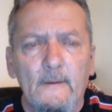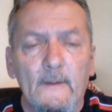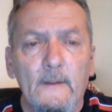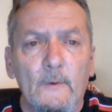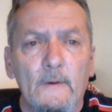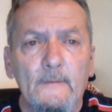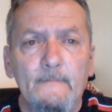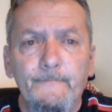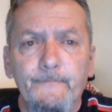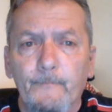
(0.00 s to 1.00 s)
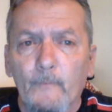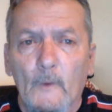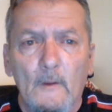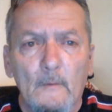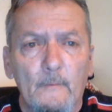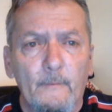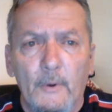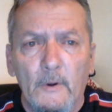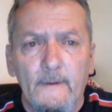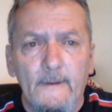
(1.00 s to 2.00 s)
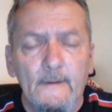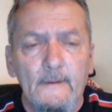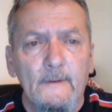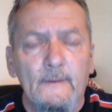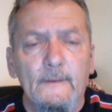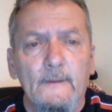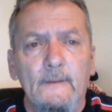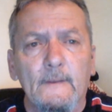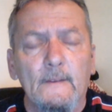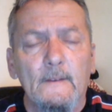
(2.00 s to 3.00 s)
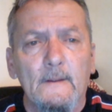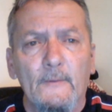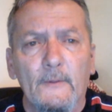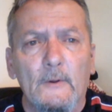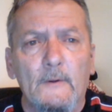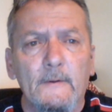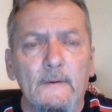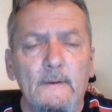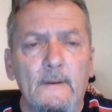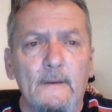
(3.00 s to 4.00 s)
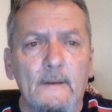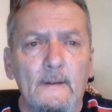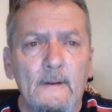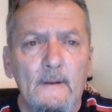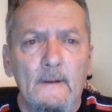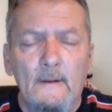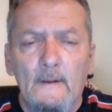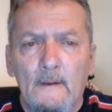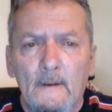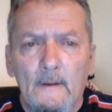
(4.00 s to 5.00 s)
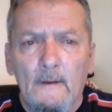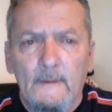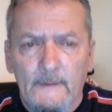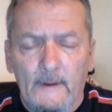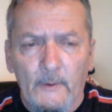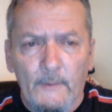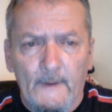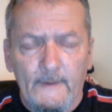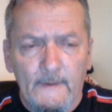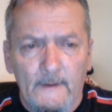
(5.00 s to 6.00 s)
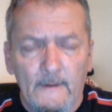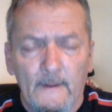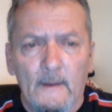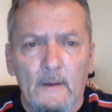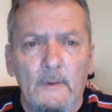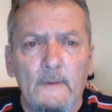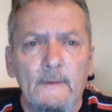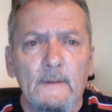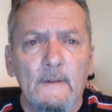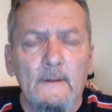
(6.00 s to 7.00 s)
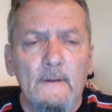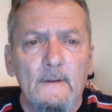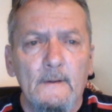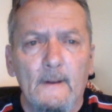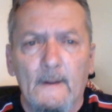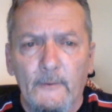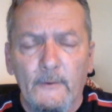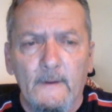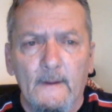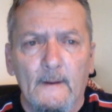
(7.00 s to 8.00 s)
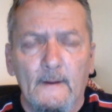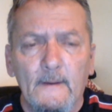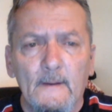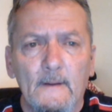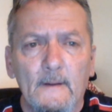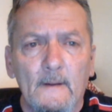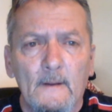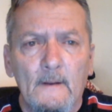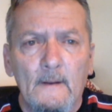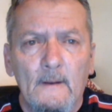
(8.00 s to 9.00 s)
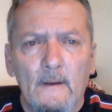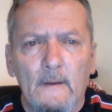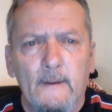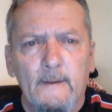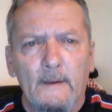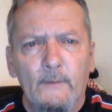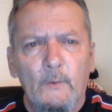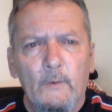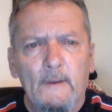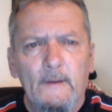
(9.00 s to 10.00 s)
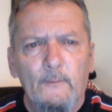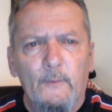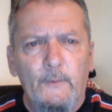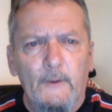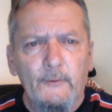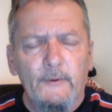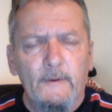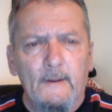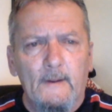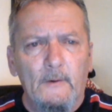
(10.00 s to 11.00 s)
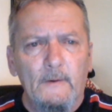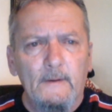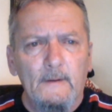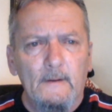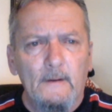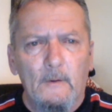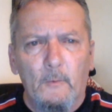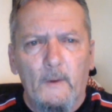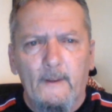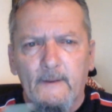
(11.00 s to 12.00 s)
They were burning incense at the altar and sacrificing animals unto God. They never really ventured out away.